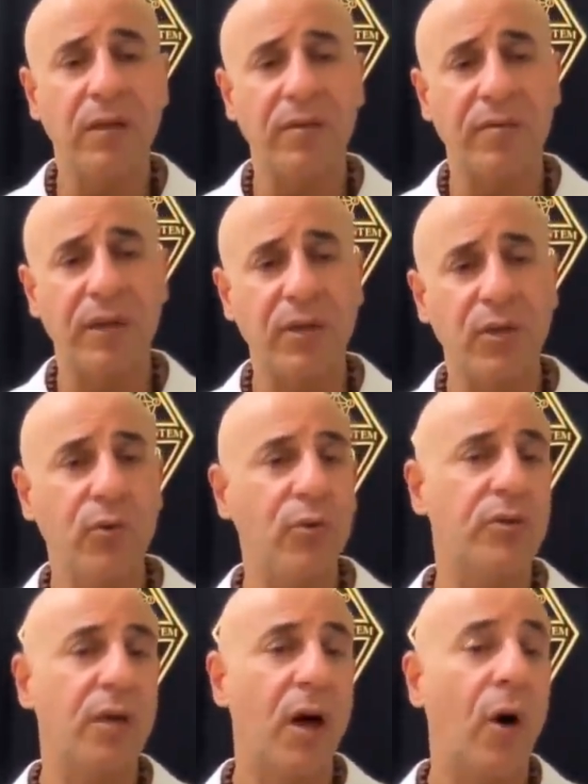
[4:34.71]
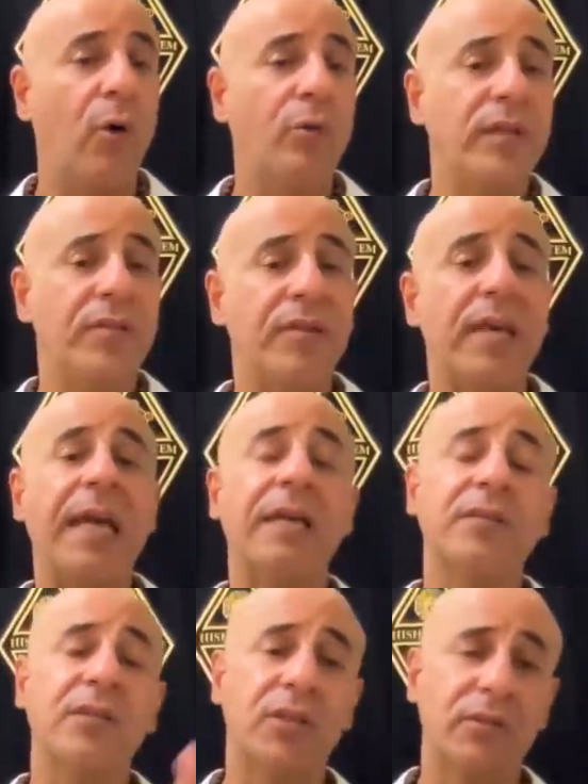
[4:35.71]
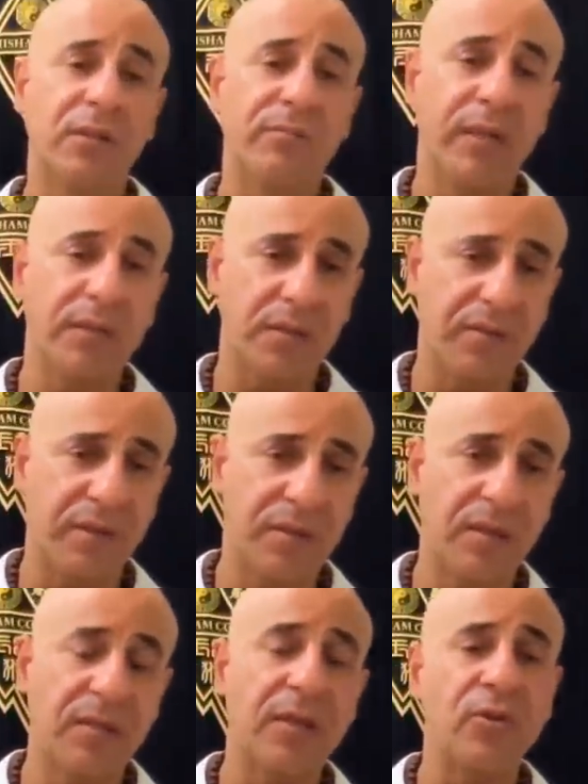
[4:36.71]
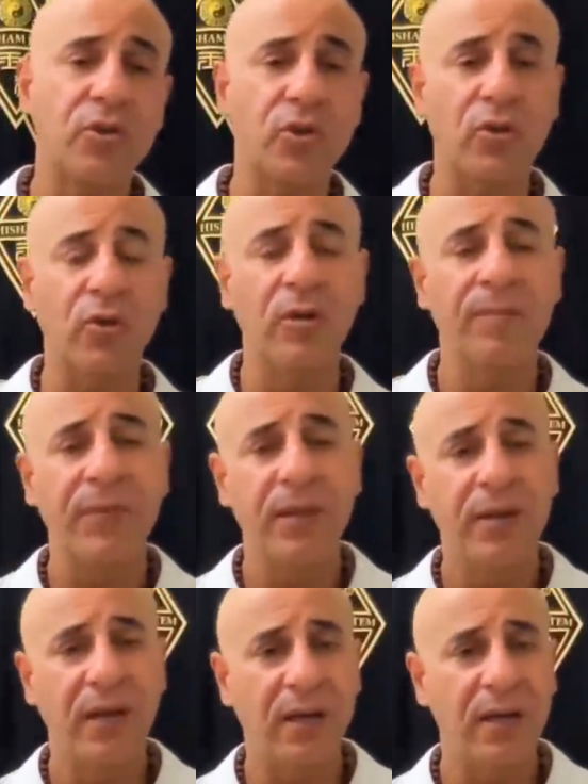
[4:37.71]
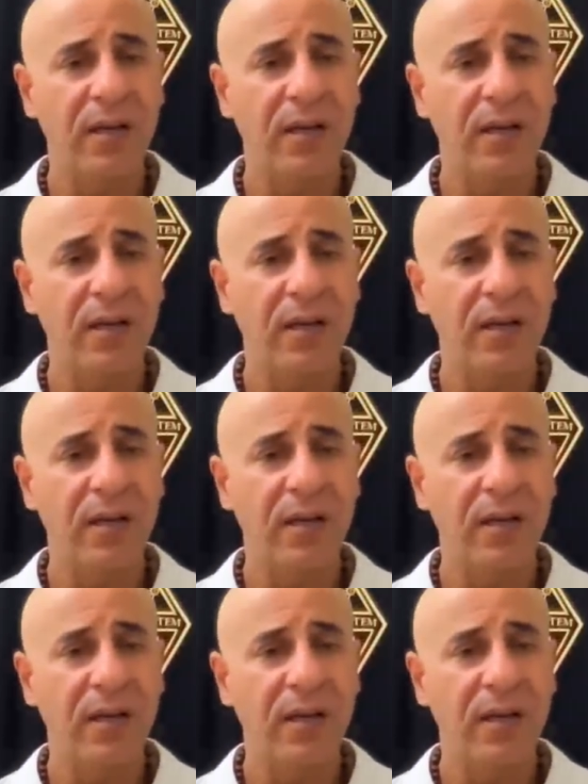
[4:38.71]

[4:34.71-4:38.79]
they use only the external medicine, the Dita Jo, yeah?